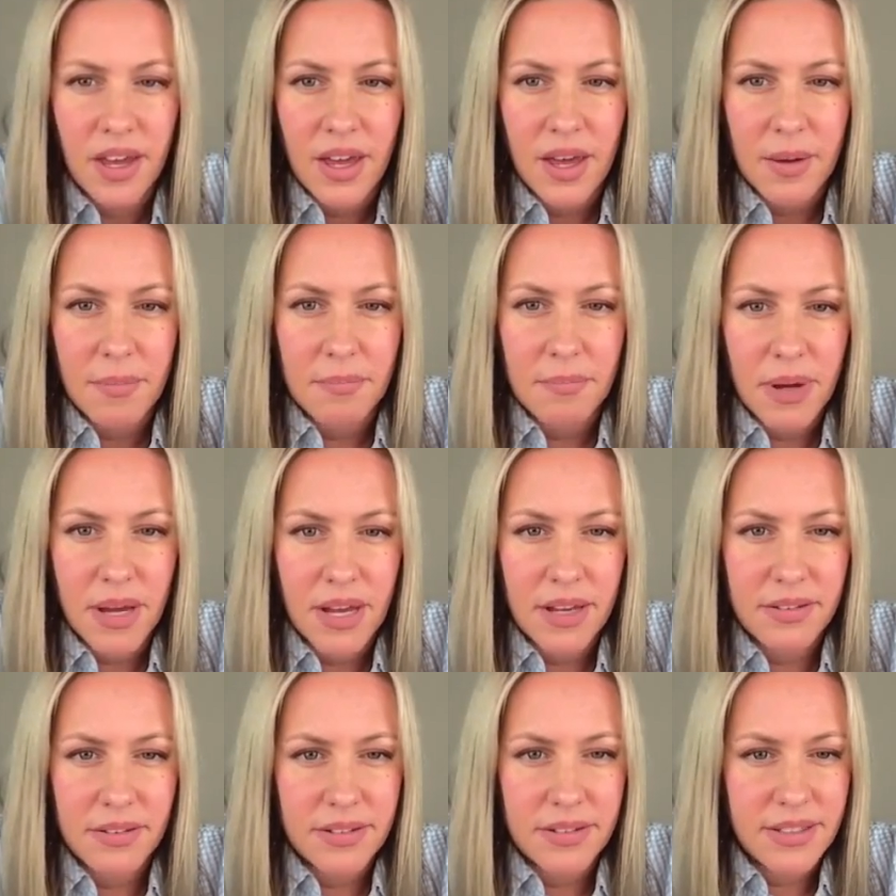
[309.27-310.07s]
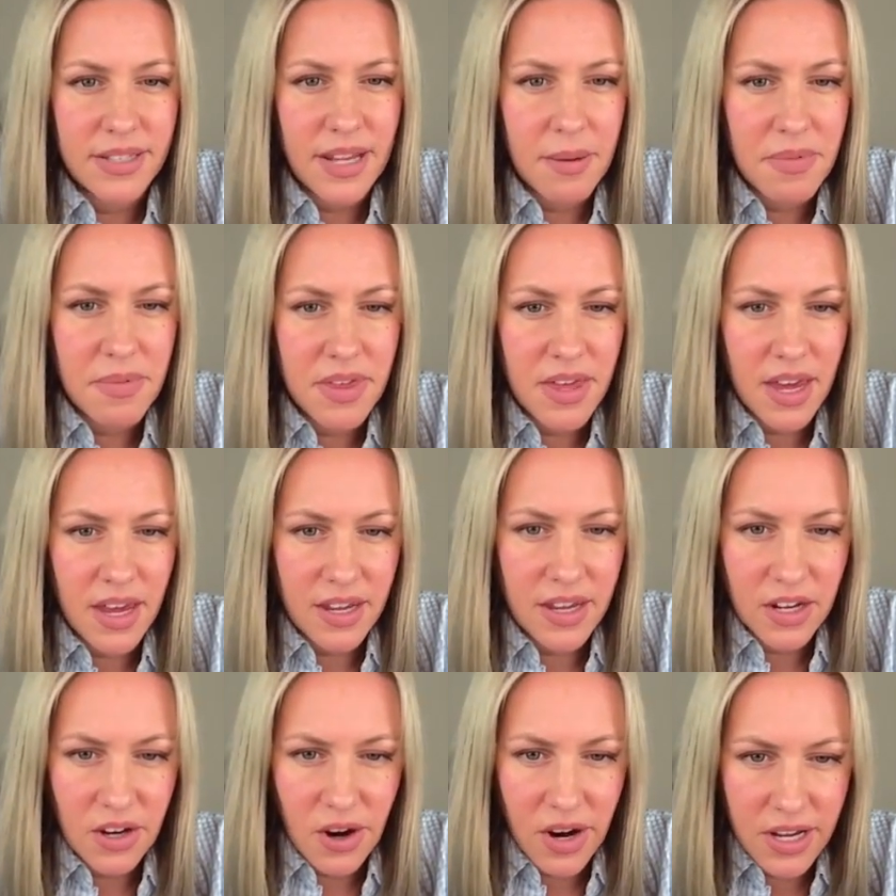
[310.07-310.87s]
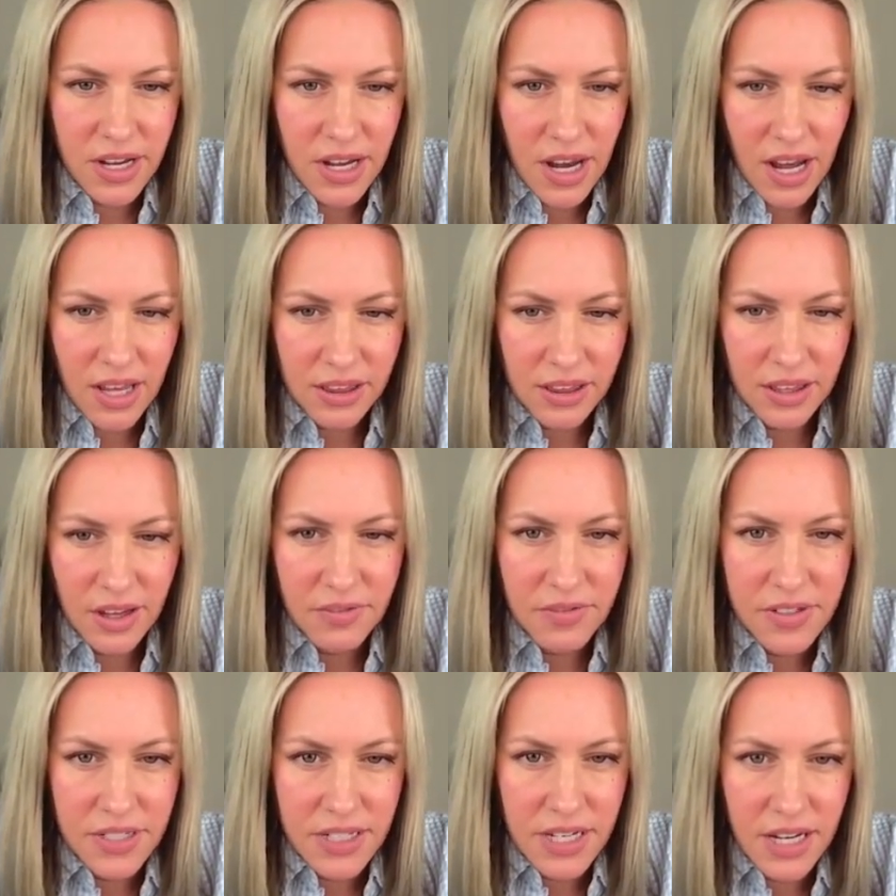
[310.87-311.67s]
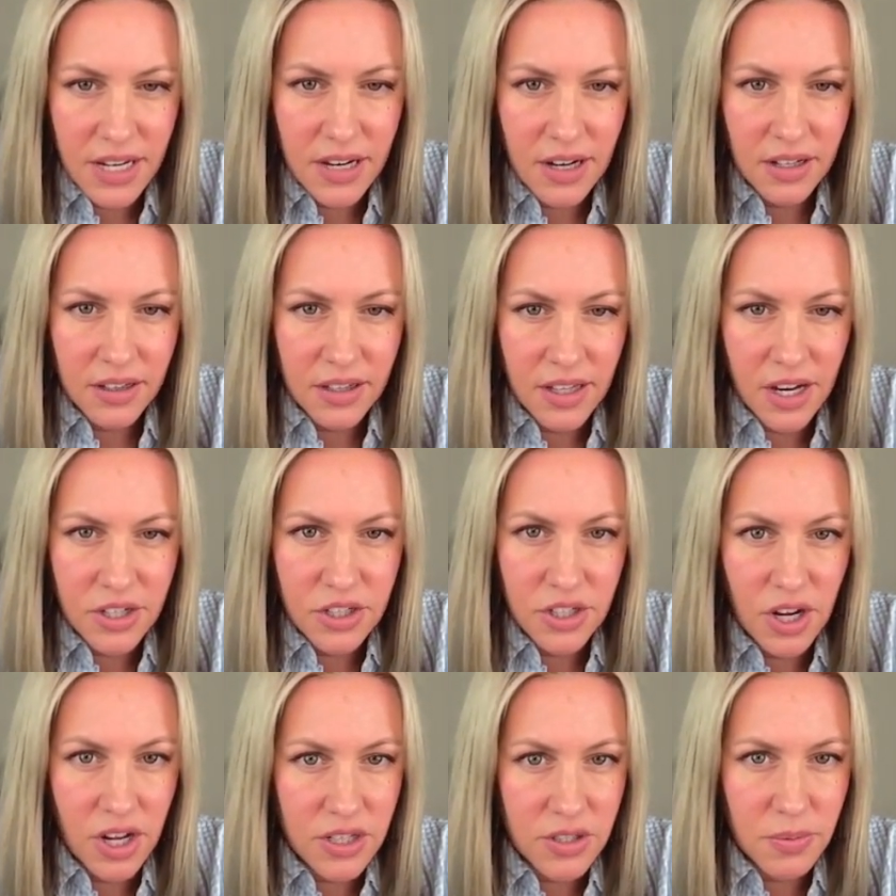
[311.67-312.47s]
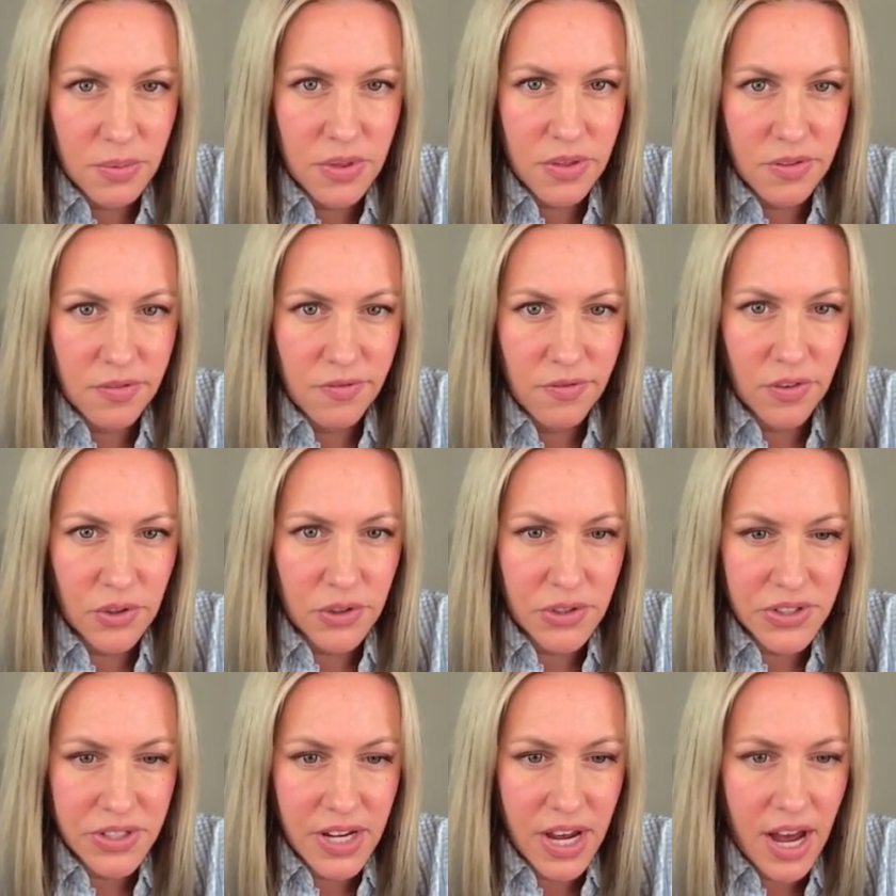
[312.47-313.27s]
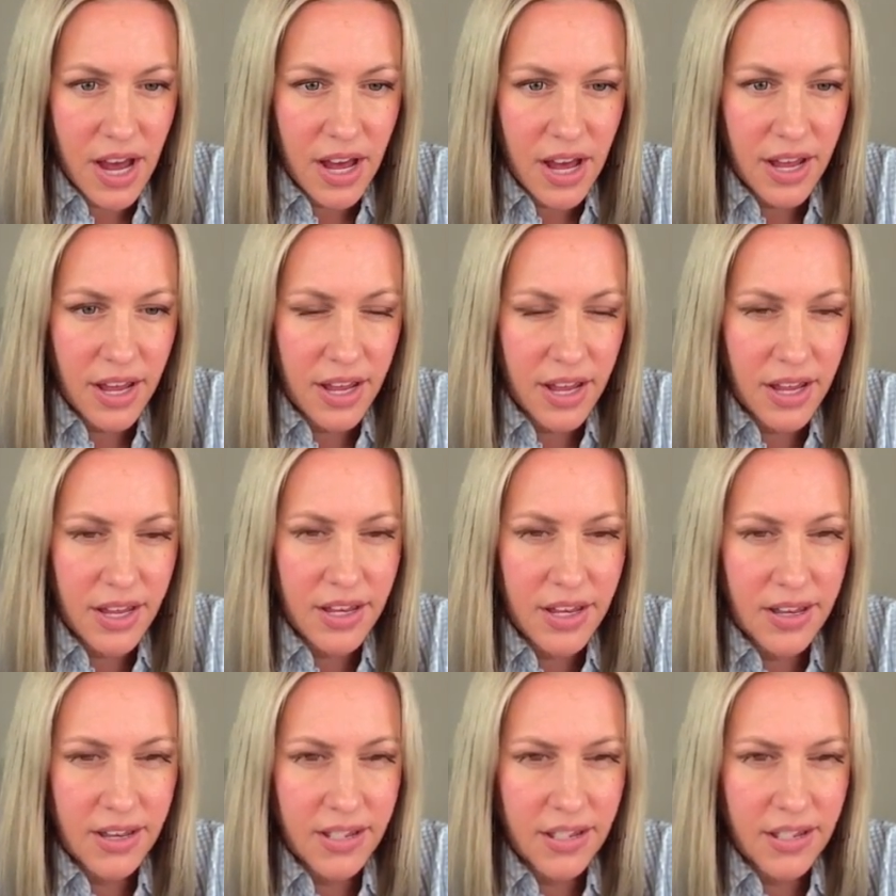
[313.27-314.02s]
But same thing, you know, I love to get a lot of shots with full sky.